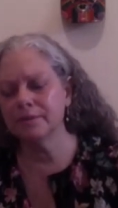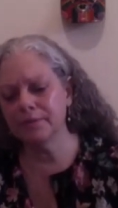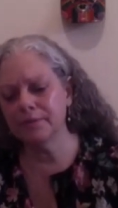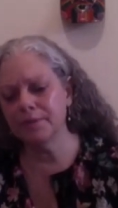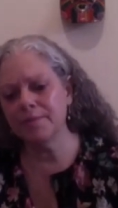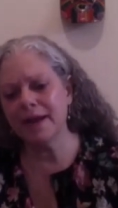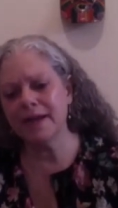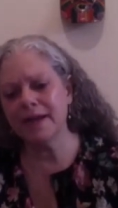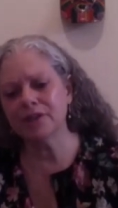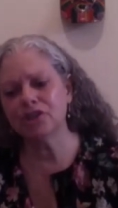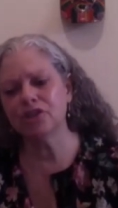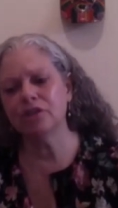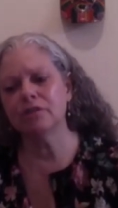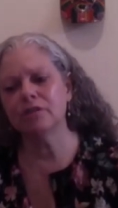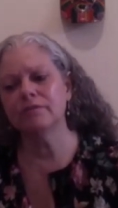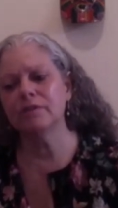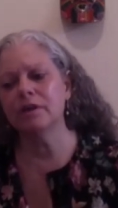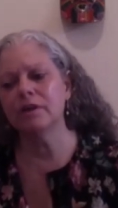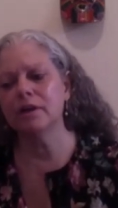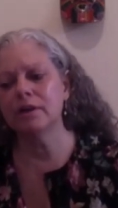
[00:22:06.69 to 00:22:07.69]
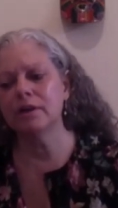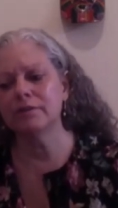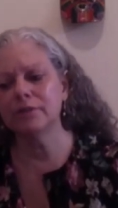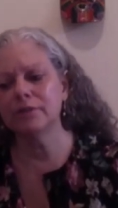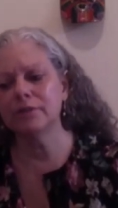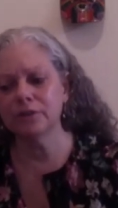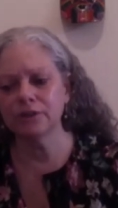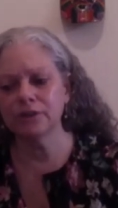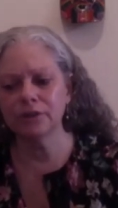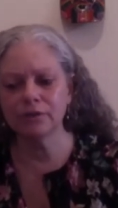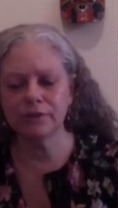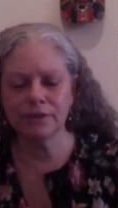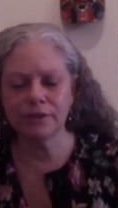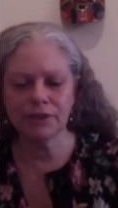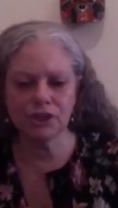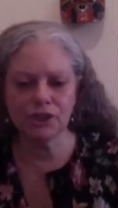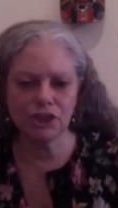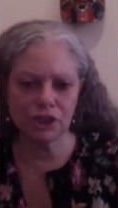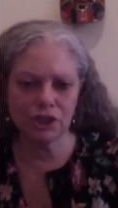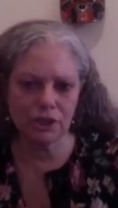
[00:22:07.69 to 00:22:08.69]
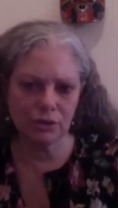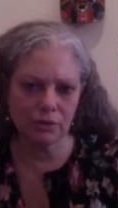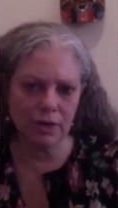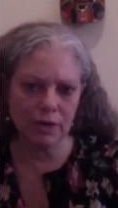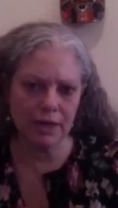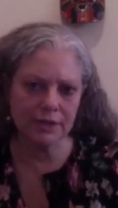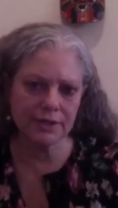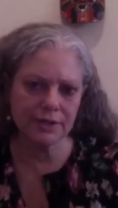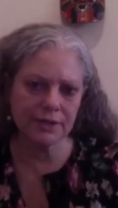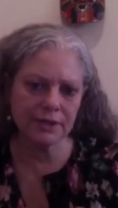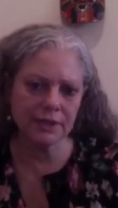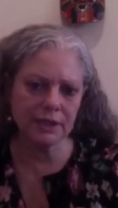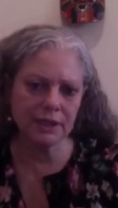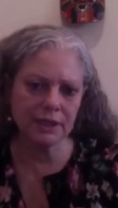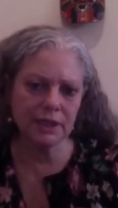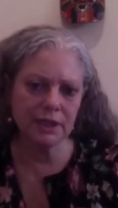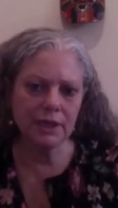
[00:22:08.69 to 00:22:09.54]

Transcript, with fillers: bastion of love and nurturance and generosity.